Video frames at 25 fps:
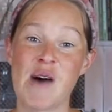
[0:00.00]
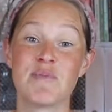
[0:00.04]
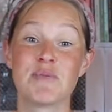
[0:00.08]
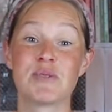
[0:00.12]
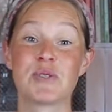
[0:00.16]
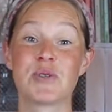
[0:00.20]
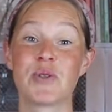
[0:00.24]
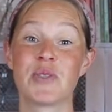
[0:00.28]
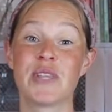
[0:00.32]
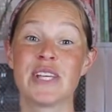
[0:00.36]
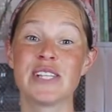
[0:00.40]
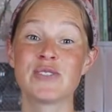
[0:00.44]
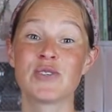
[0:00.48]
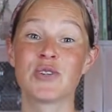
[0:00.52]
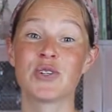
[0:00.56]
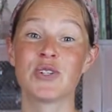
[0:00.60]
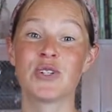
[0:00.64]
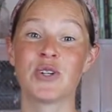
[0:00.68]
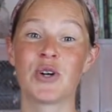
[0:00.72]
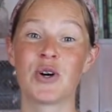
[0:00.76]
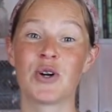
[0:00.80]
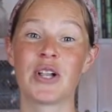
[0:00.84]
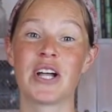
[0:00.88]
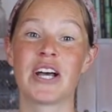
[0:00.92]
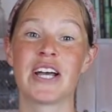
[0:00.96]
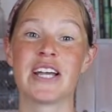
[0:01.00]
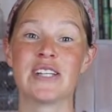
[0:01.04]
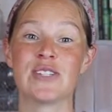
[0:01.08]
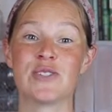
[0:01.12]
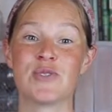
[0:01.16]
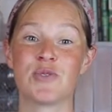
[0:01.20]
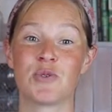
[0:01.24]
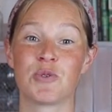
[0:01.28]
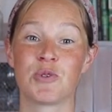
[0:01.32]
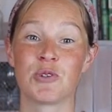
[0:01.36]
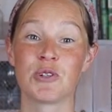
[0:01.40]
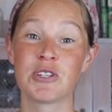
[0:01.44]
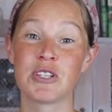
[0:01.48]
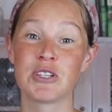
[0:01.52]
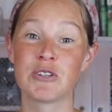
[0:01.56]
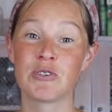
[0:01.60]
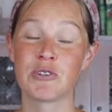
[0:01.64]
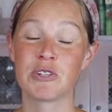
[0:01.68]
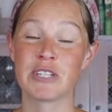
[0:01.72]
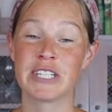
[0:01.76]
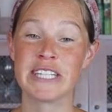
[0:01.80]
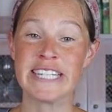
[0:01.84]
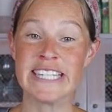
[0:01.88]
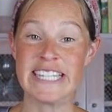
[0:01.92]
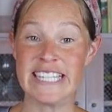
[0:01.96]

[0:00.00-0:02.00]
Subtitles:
So this granola is really